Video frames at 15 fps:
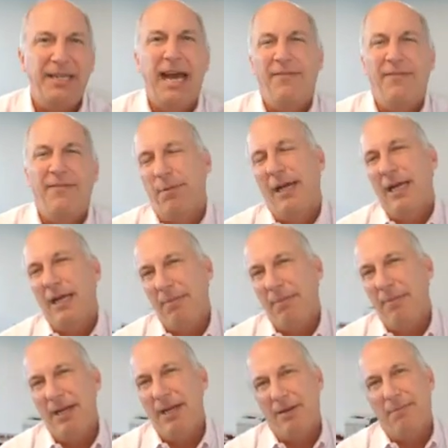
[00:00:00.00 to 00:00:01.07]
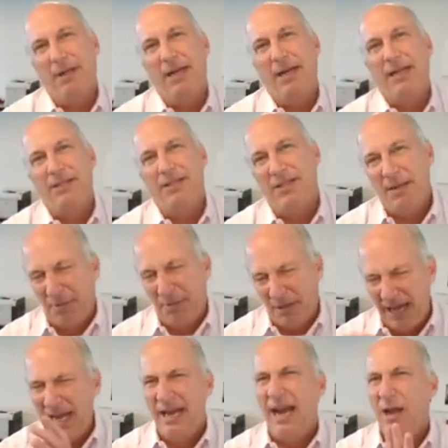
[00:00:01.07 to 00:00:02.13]
to have a plan B or a plan C.
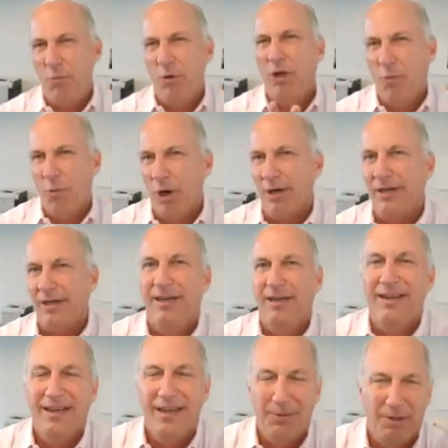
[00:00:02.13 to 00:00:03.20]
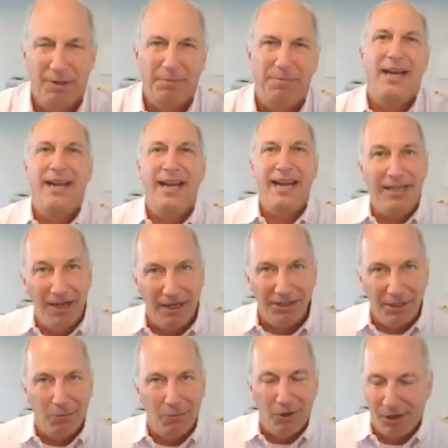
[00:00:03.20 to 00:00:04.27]
Plan A will work. When plan A
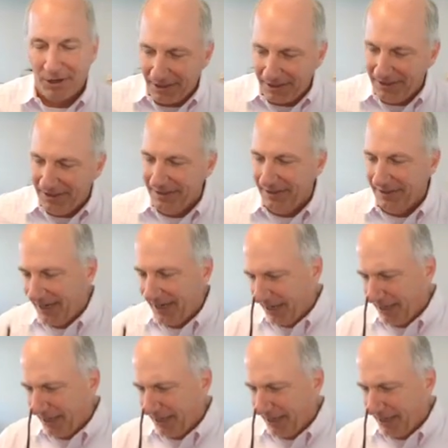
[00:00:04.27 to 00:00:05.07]
doesn't work, yeah,